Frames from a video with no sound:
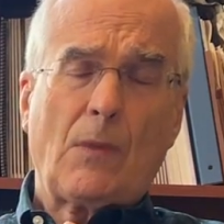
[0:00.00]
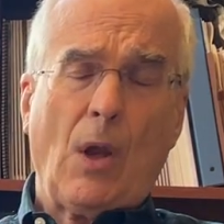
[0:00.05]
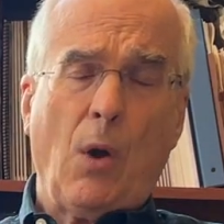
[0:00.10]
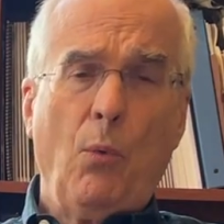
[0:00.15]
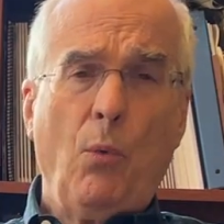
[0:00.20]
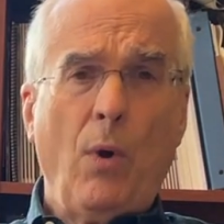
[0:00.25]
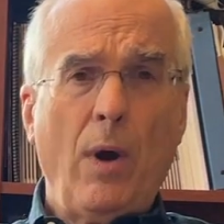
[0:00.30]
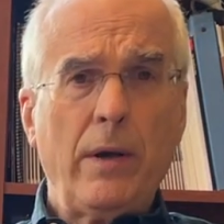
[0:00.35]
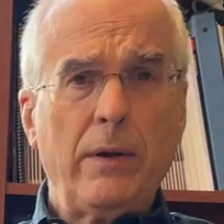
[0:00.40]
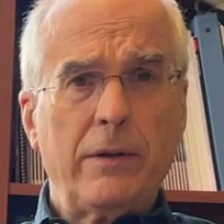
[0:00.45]

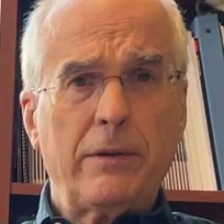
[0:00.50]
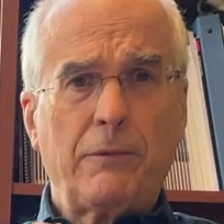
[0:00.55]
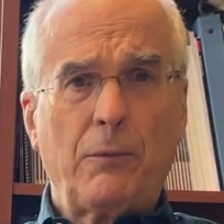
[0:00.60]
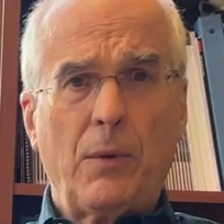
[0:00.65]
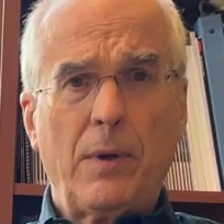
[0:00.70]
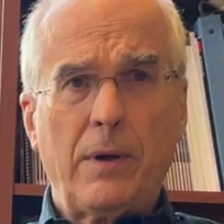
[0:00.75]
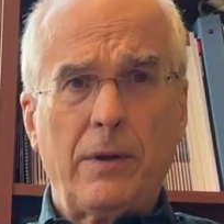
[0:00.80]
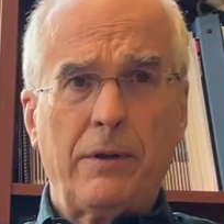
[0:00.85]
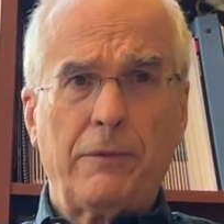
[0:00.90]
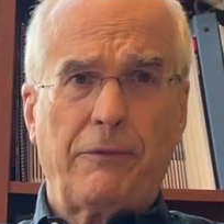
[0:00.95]
One
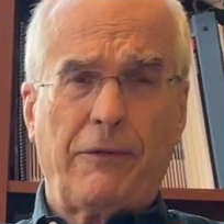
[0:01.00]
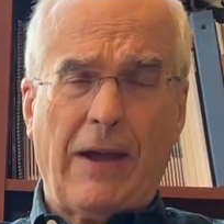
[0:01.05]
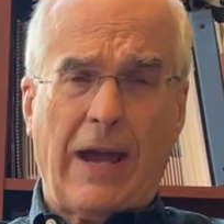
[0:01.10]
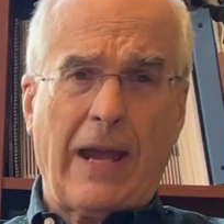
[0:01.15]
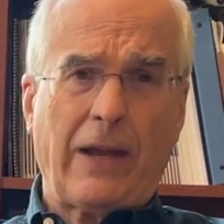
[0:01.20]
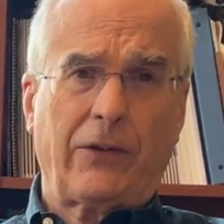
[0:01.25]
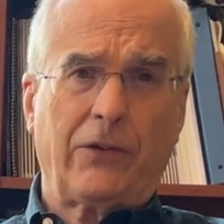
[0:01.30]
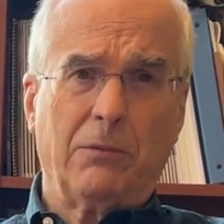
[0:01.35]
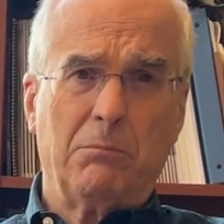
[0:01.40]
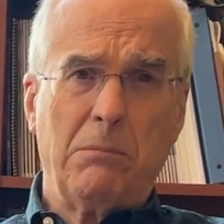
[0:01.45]
of the
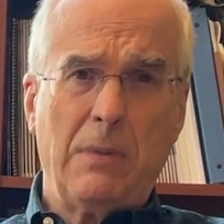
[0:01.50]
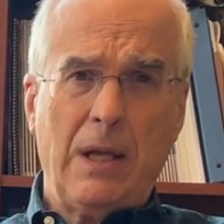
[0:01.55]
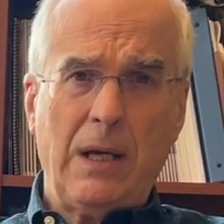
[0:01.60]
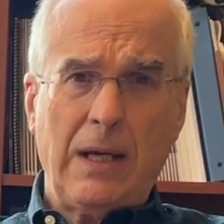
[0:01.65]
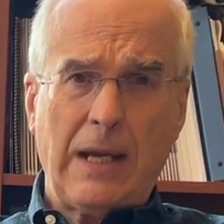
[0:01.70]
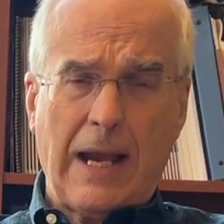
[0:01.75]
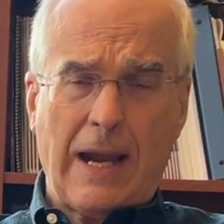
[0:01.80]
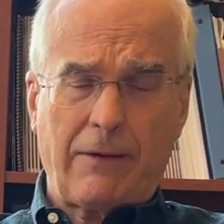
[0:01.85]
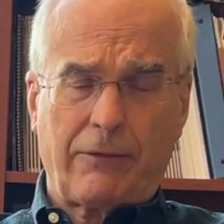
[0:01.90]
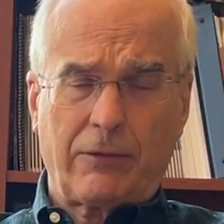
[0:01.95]
facts of
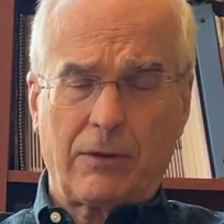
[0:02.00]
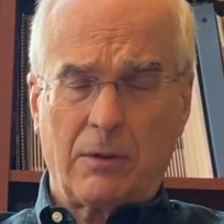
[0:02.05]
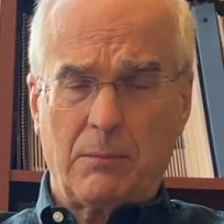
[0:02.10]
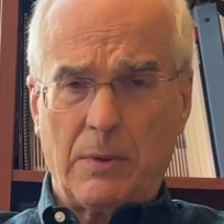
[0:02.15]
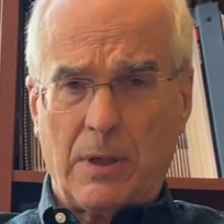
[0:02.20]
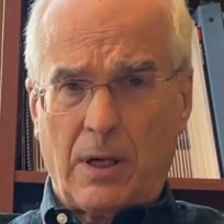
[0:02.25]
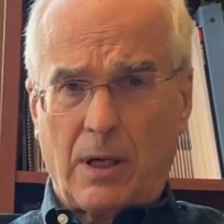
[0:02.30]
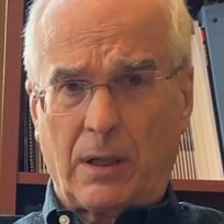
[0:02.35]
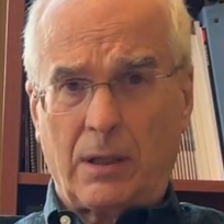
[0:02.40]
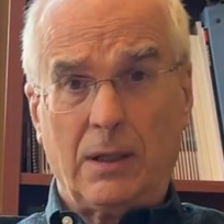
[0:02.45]
many African
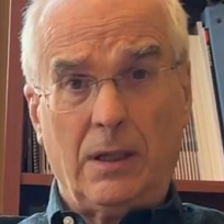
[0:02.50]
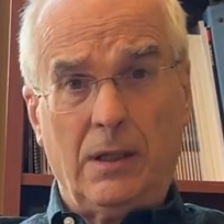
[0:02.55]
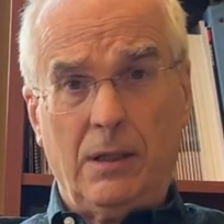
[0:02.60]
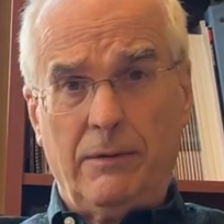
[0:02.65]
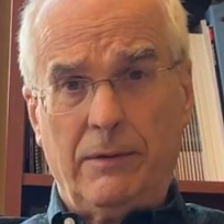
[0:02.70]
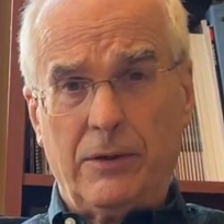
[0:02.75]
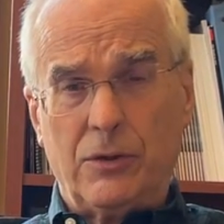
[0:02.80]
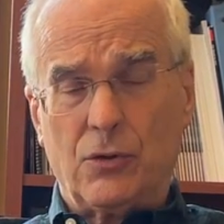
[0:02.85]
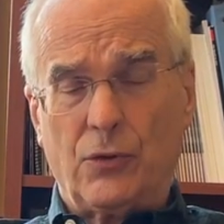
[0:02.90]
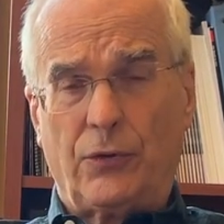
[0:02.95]
American
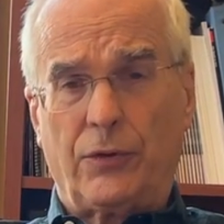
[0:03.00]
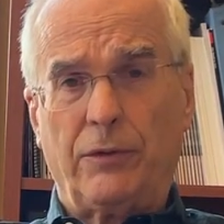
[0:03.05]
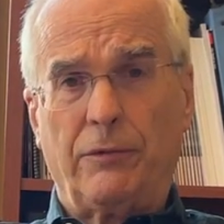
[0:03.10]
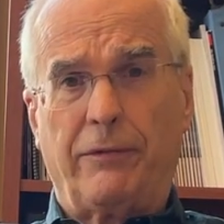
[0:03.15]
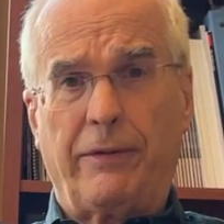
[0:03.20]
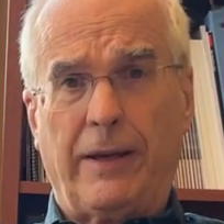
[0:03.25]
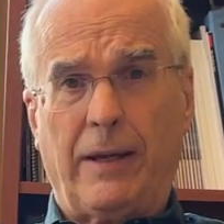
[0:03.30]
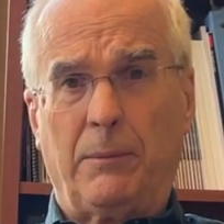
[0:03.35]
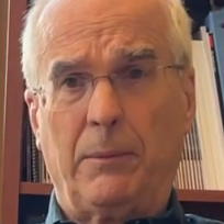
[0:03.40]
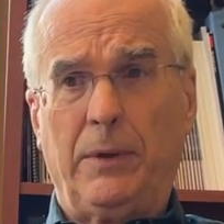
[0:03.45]
individuals and
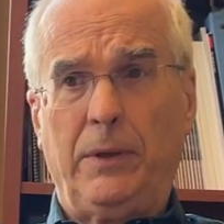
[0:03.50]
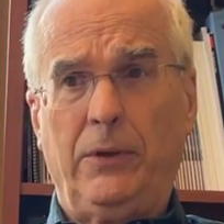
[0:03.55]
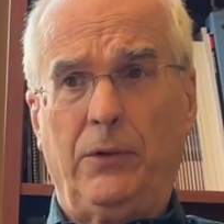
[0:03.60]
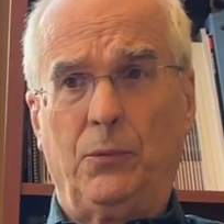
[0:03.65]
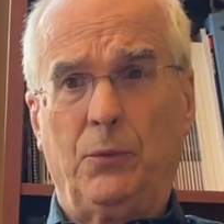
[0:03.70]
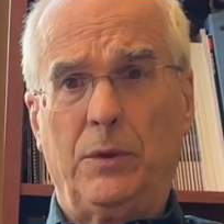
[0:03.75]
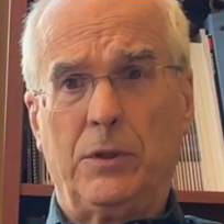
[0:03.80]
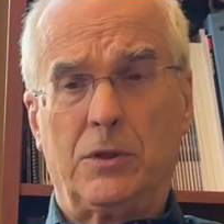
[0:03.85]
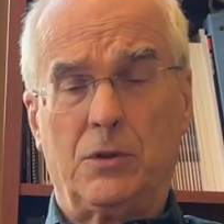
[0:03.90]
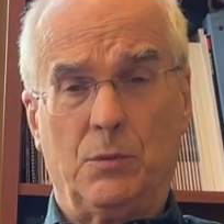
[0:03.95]
families,
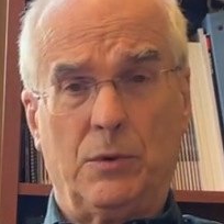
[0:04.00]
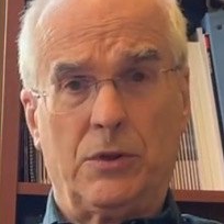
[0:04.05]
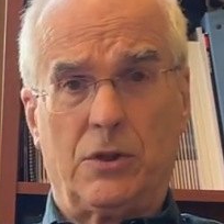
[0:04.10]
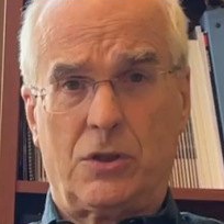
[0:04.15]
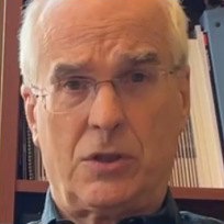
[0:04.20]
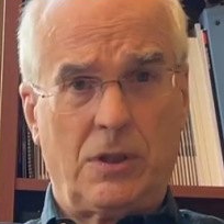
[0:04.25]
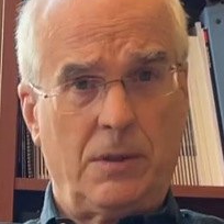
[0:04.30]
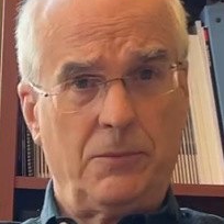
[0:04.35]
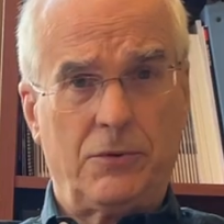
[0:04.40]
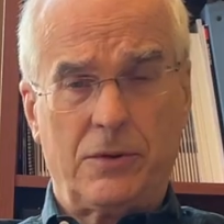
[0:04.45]
which
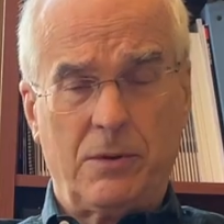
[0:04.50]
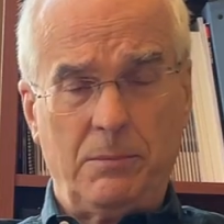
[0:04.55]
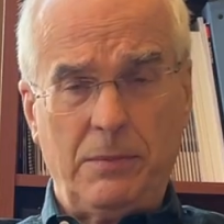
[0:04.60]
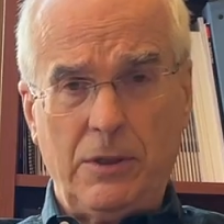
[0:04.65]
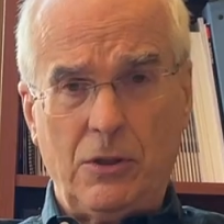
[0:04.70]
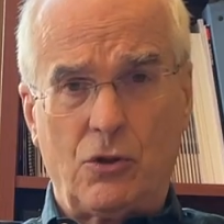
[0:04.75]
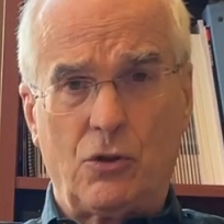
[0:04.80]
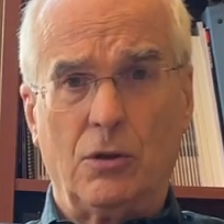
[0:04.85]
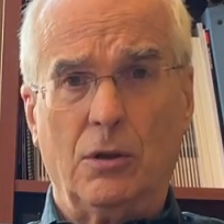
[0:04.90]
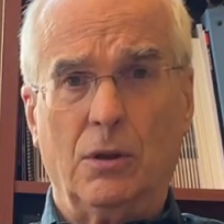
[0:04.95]
seems to be
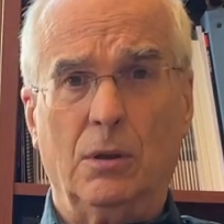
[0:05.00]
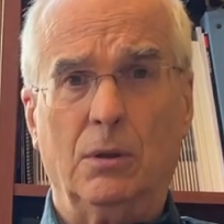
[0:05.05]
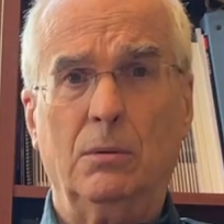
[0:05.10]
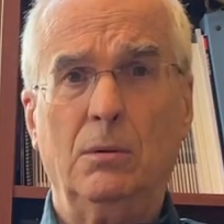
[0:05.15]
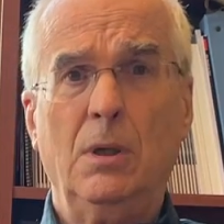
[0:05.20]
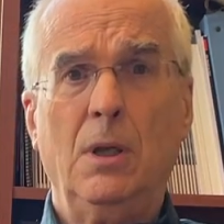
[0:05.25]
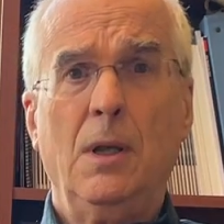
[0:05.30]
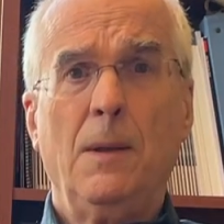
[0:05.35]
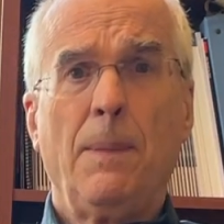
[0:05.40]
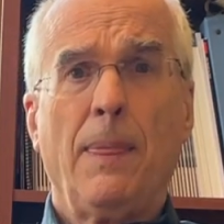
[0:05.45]
true,
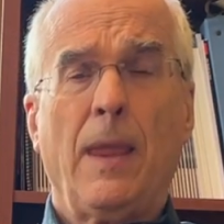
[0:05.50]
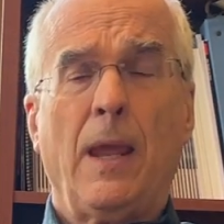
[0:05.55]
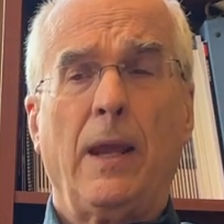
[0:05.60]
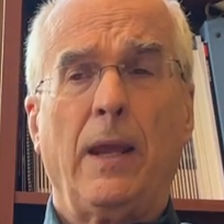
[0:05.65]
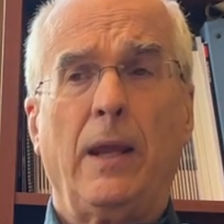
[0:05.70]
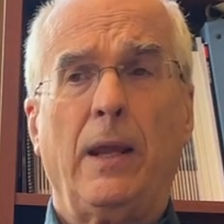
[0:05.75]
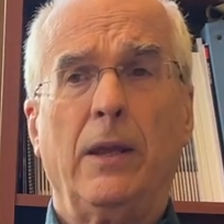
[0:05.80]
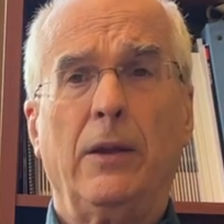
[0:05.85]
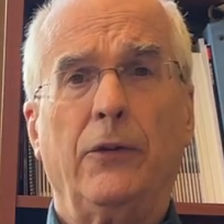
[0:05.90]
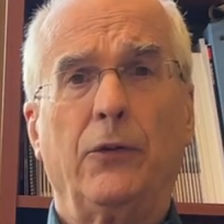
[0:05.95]

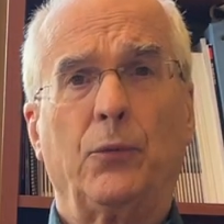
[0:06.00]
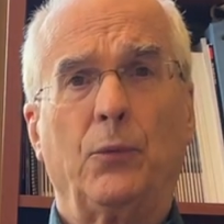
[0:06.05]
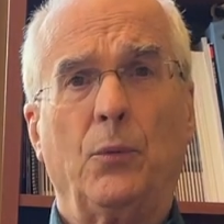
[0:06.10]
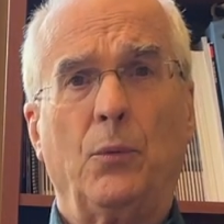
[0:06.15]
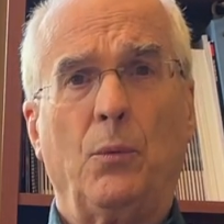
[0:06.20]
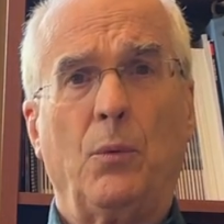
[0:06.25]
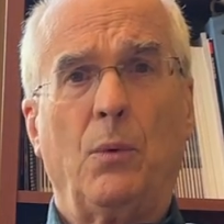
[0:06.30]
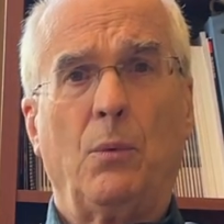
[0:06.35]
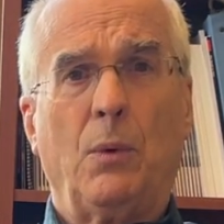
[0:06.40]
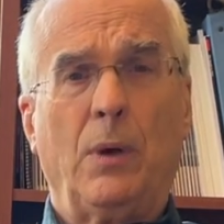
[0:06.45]
is
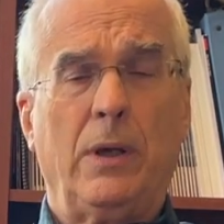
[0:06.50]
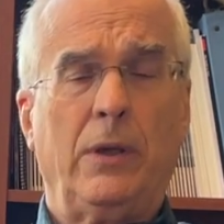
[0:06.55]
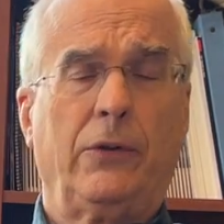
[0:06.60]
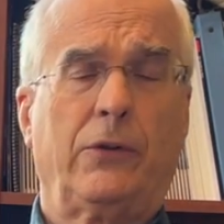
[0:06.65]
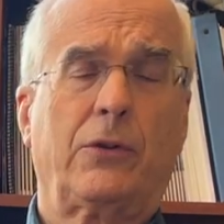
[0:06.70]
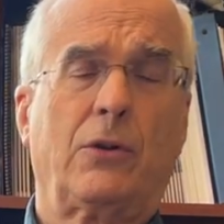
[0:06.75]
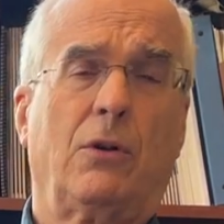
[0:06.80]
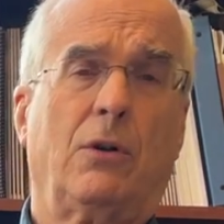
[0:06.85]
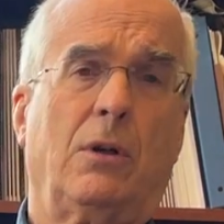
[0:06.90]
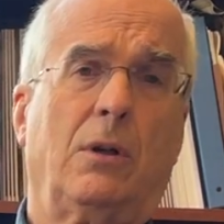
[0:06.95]
what is
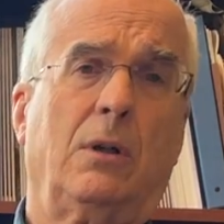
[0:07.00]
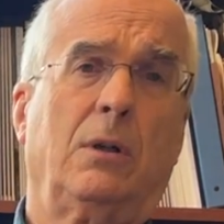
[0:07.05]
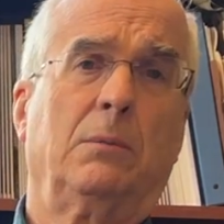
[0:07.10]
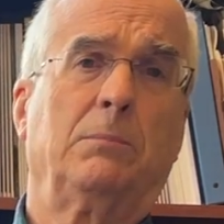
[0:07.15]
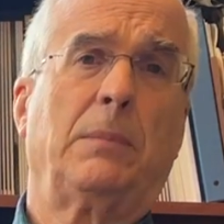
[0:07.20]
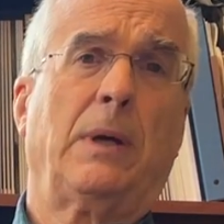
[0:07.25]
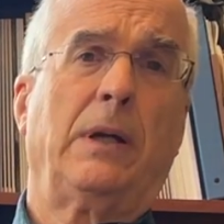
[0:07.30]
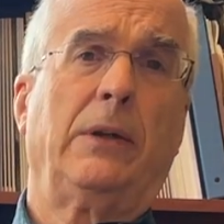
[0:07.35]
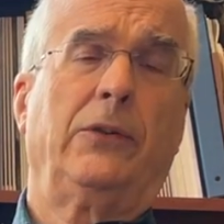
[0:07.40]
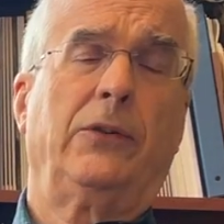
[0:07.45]
called
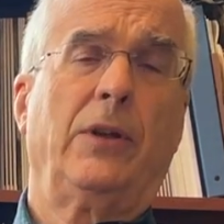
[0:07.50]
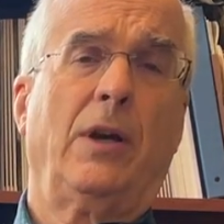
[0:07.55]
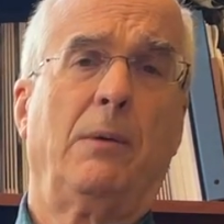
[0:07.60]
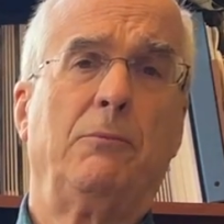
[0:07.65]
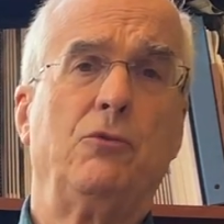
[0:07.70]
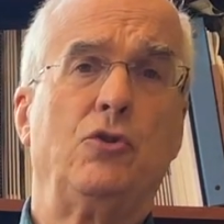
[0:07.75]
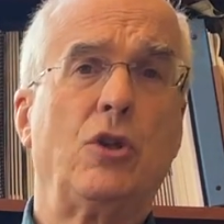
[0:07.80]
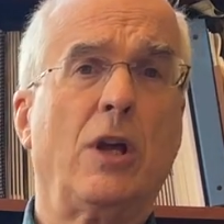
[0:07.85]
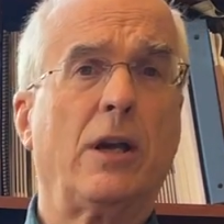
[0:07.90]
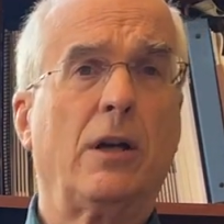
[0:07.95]
by some
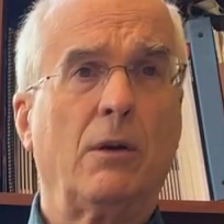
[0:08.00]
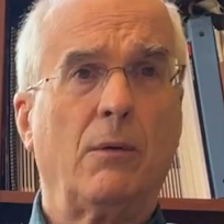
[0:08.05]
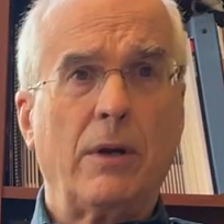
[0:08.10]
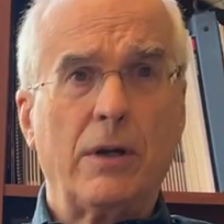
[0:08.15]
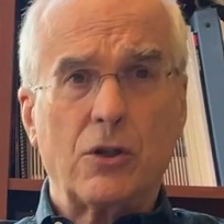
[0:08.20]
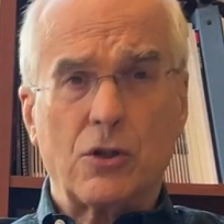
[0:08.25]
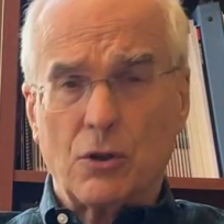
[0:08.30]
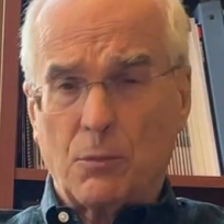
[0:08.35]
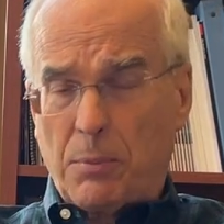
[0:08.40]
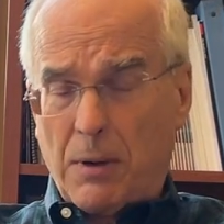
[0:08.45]

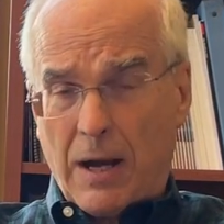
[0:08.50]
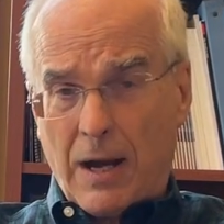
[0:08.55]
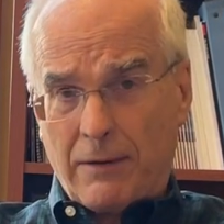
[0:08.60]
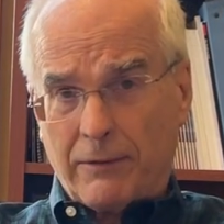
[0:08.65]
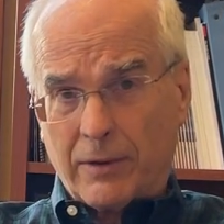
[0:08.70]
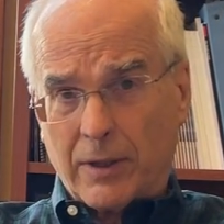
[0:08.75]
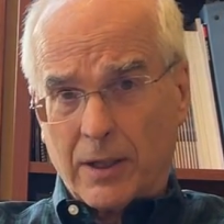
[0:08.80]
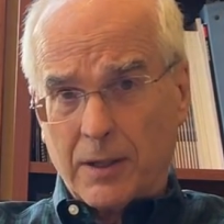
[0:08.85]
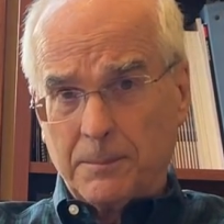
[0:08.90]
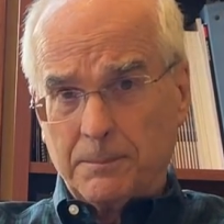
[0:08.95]
generational
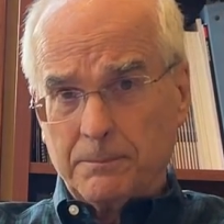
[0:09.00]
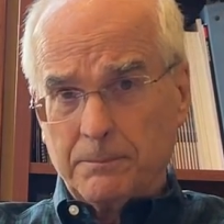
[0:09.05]
poverty,